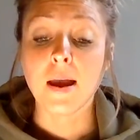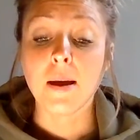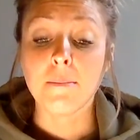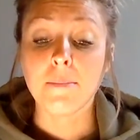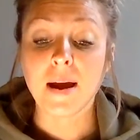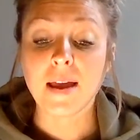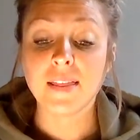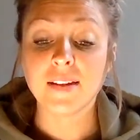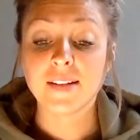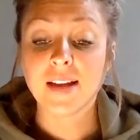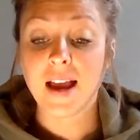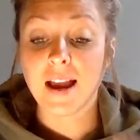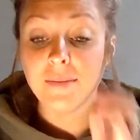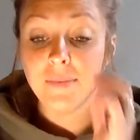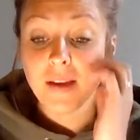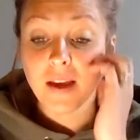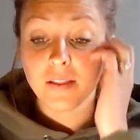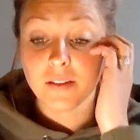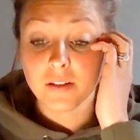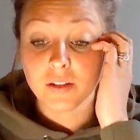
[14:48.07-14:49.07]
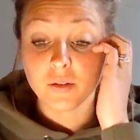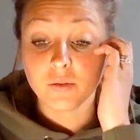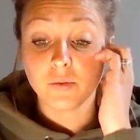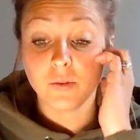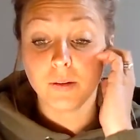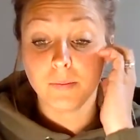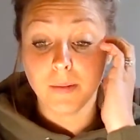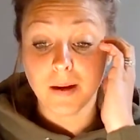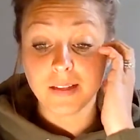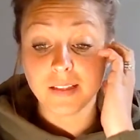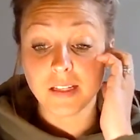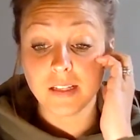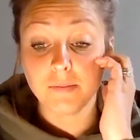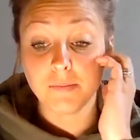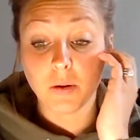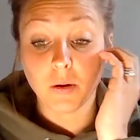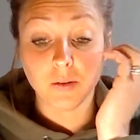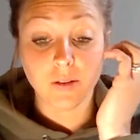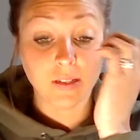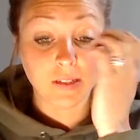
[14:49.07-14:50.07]
By the time the other school buses
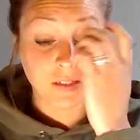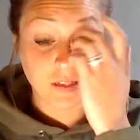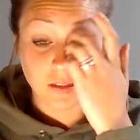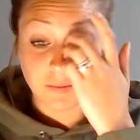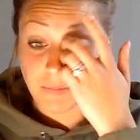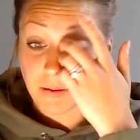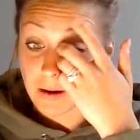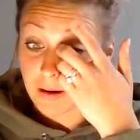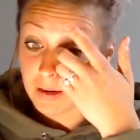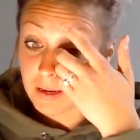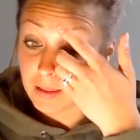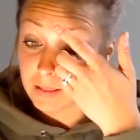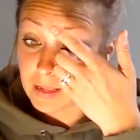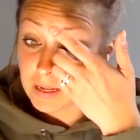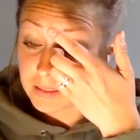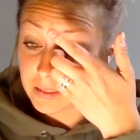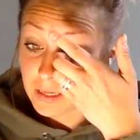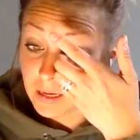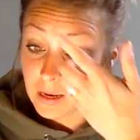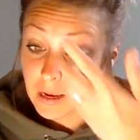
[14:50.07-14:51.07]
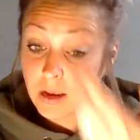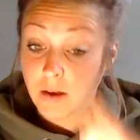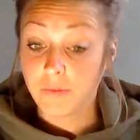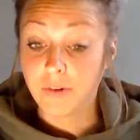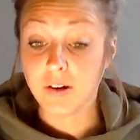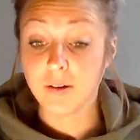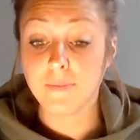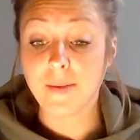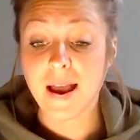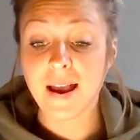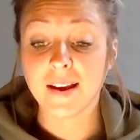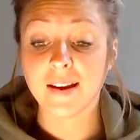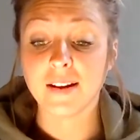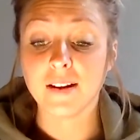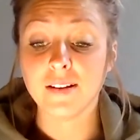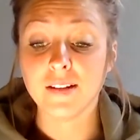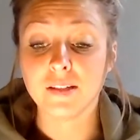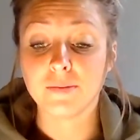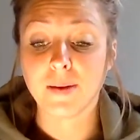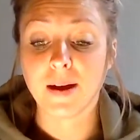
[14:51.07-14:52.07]
pulled into the parking lot, we were back in
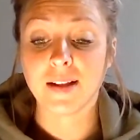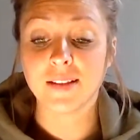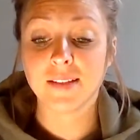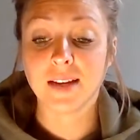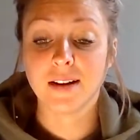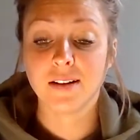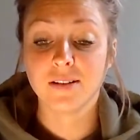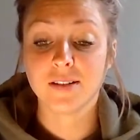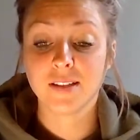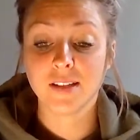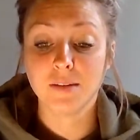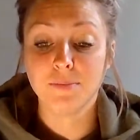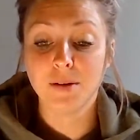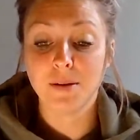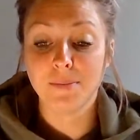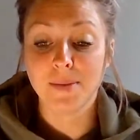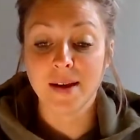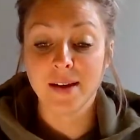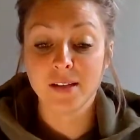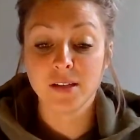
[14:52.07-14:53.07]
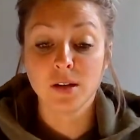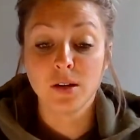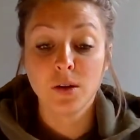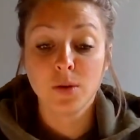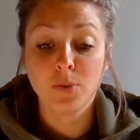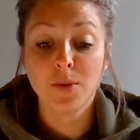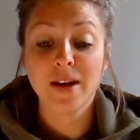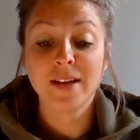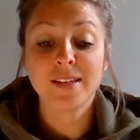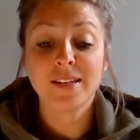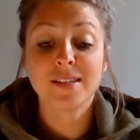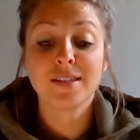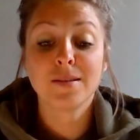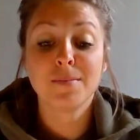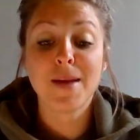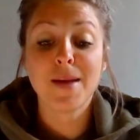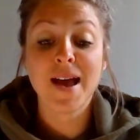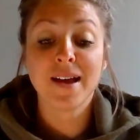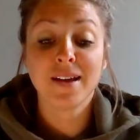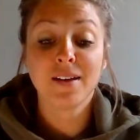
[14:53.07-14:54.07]
our spots on our sleeping bags, right
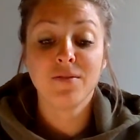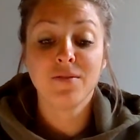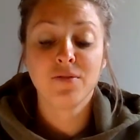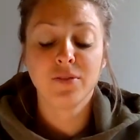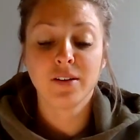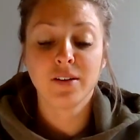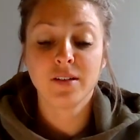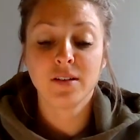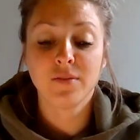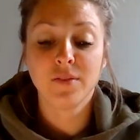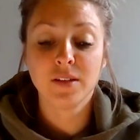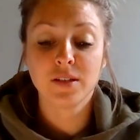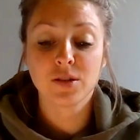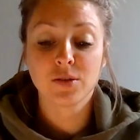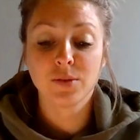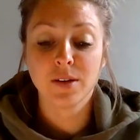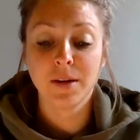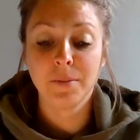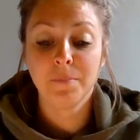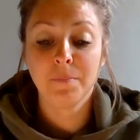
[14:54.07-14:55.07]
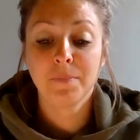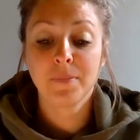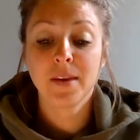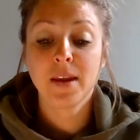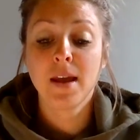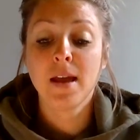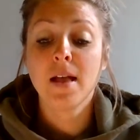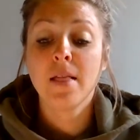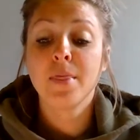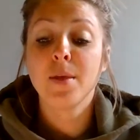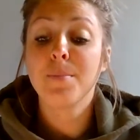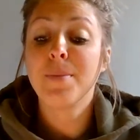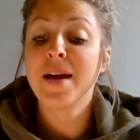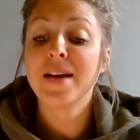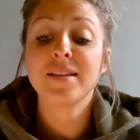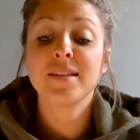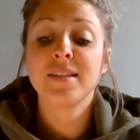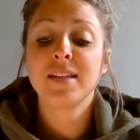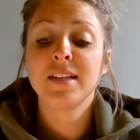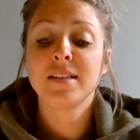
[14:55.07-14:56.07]
smack in front of the screen. The
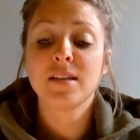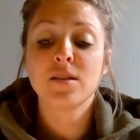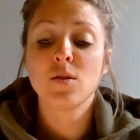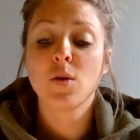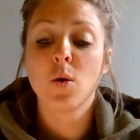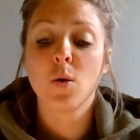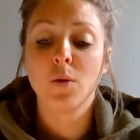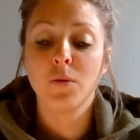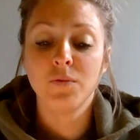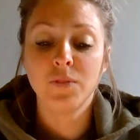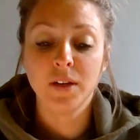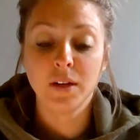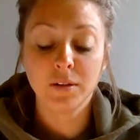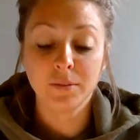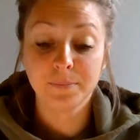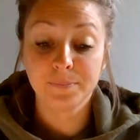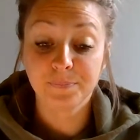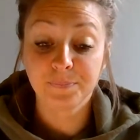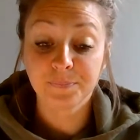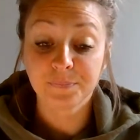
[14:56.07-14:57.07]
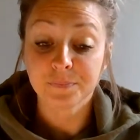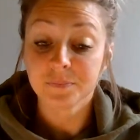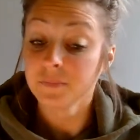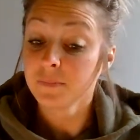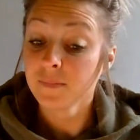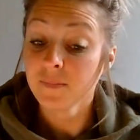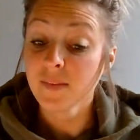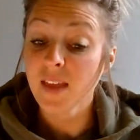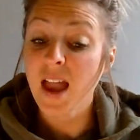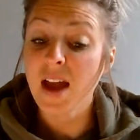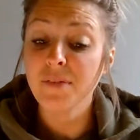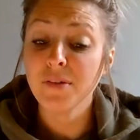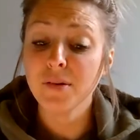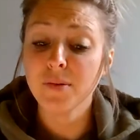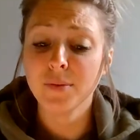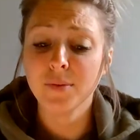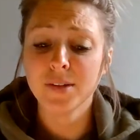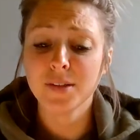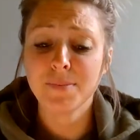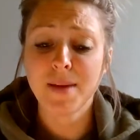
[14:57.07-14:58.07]
best seats in the whole field.
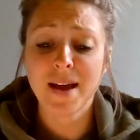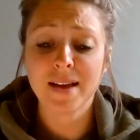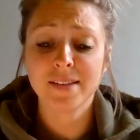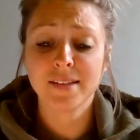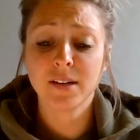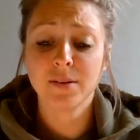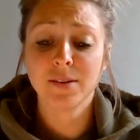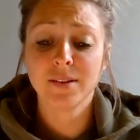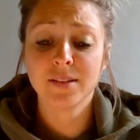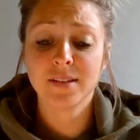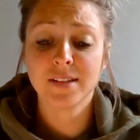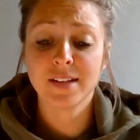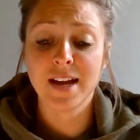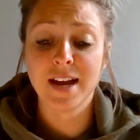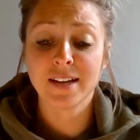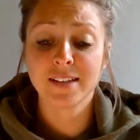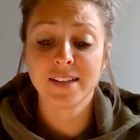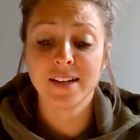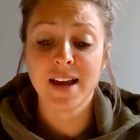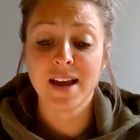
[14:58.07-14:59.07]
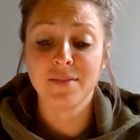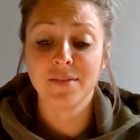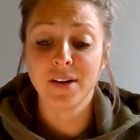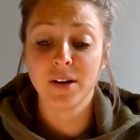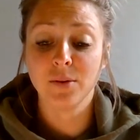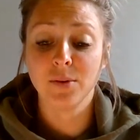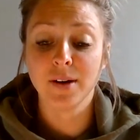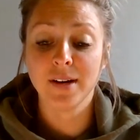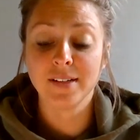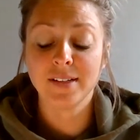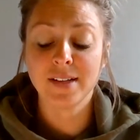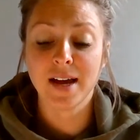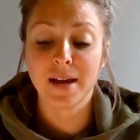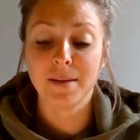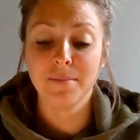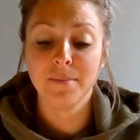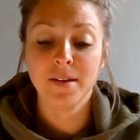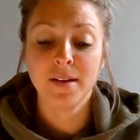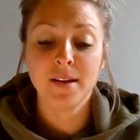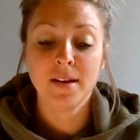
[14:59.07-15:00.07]
Everyone was passing around snacks and having a great
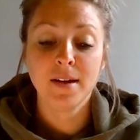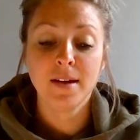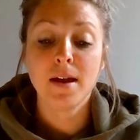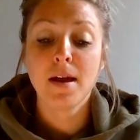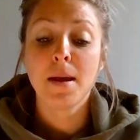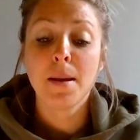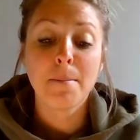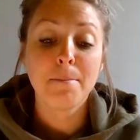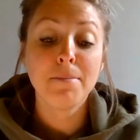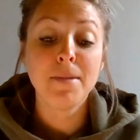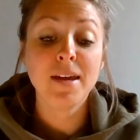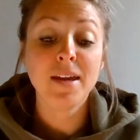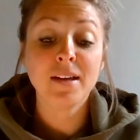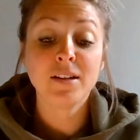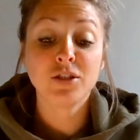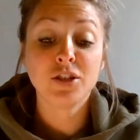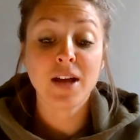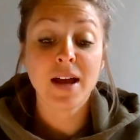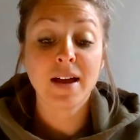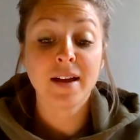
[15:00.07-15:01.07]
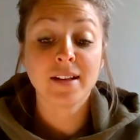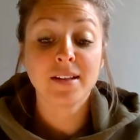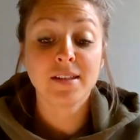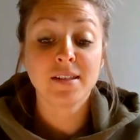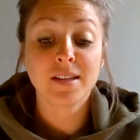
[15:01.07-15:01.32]
time. Me and Jack and